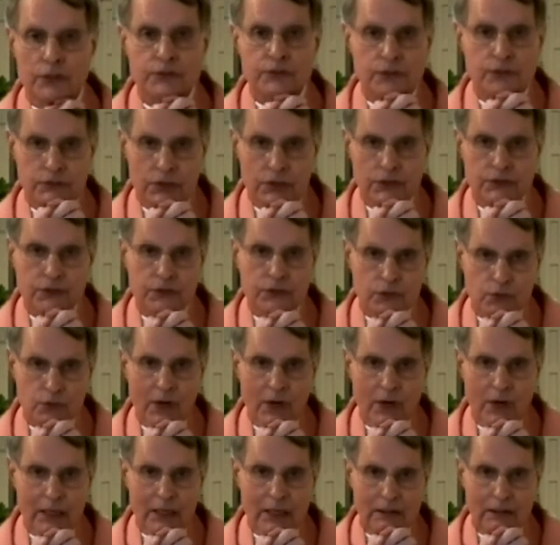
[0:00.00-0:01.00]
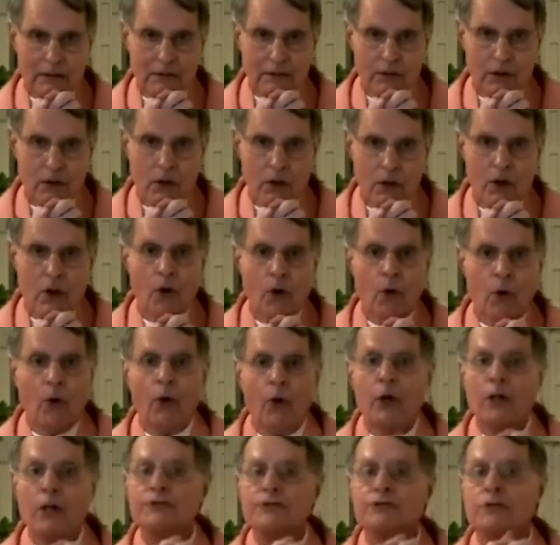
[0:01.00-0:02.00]
just as well?
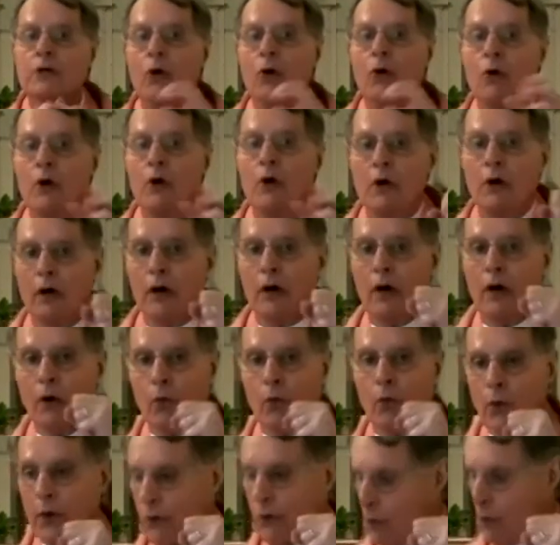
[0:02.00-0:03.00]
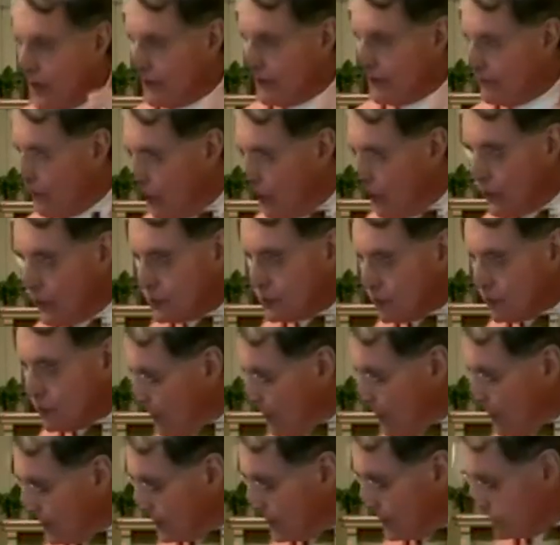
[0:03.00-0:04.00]
Also, what I've always
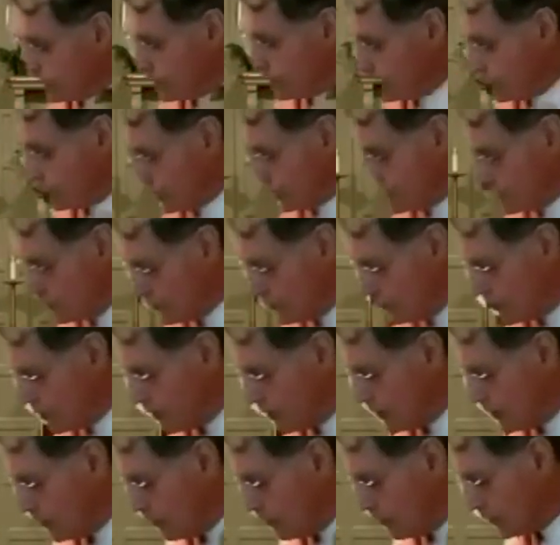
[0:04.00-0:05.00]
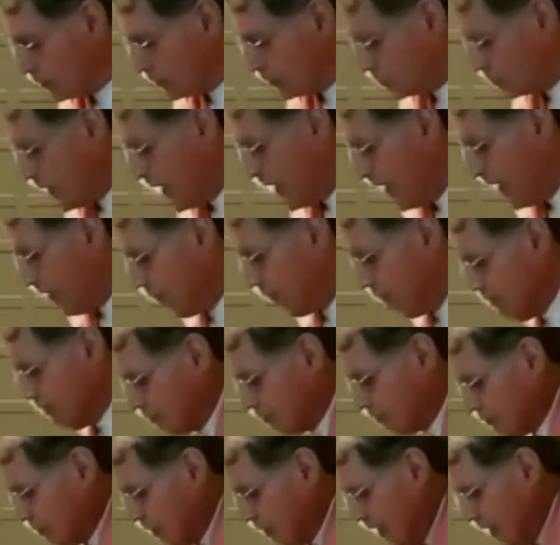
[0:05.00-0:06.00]
wanted to do was to have
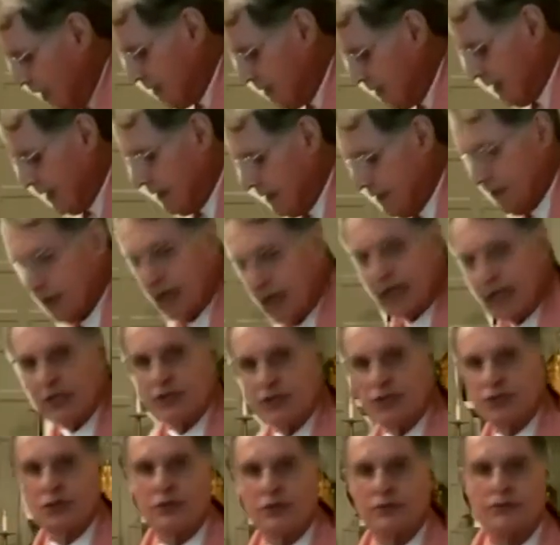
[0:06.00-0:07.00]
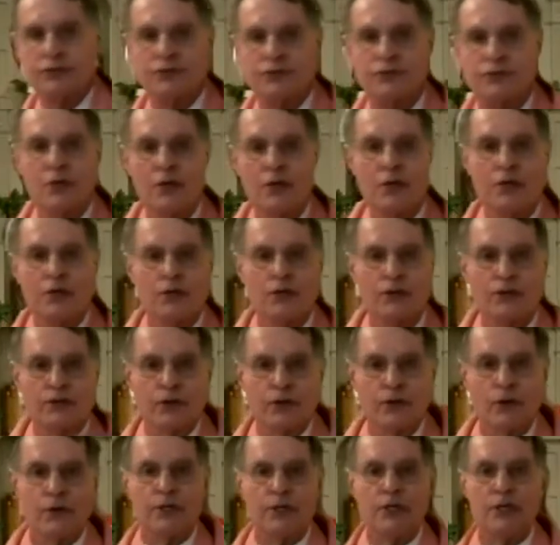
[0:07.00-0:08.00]
the St. Ignatius
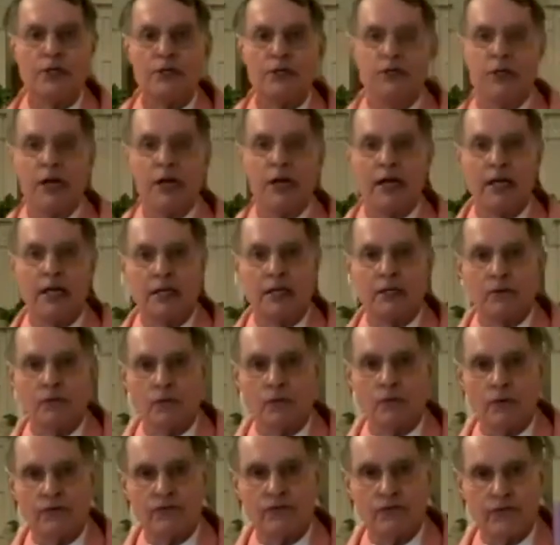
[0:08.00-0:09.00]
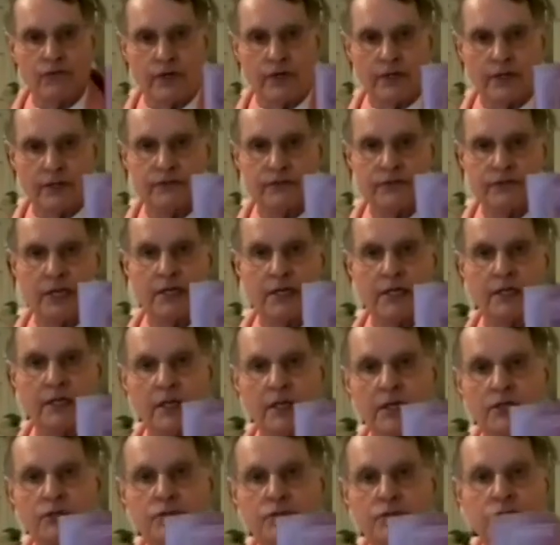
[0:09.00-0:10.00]
30-day retreat. St.
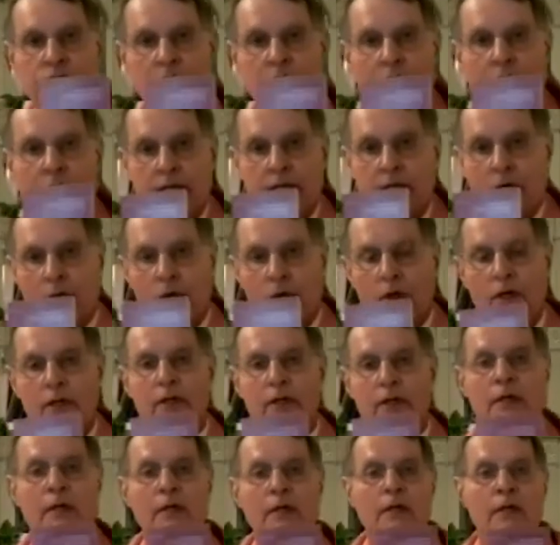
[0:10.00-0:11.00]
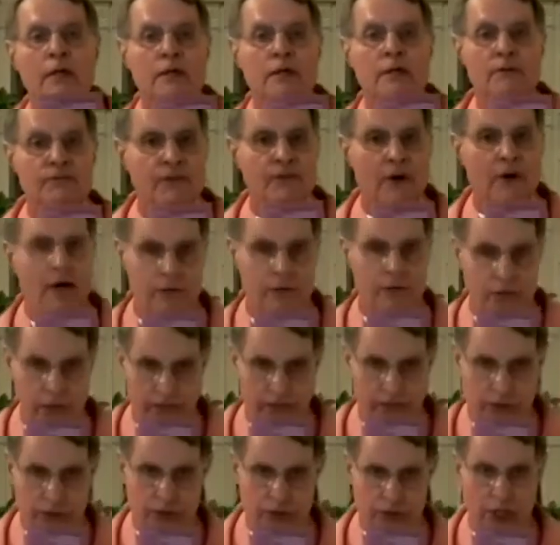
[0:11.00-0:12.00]
Ignatius Loyola, the
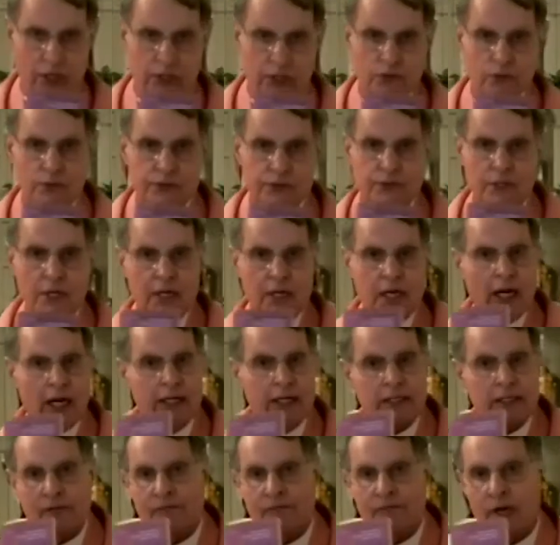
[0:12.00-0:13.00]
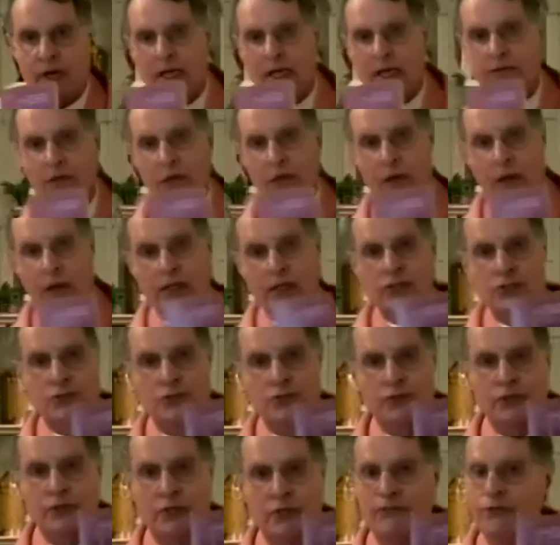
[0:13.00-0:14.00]
founder of the Jesuits, I never had the
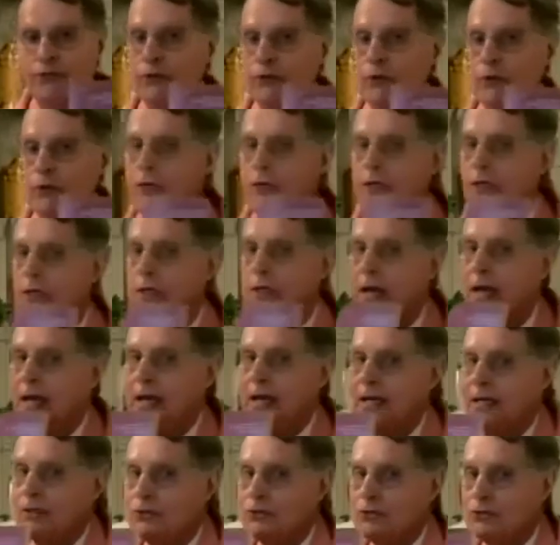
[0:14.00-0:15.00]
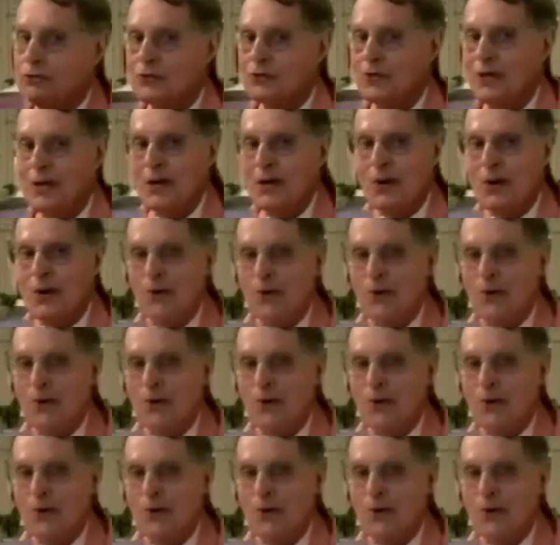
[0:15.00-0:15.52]
luxury of 30 days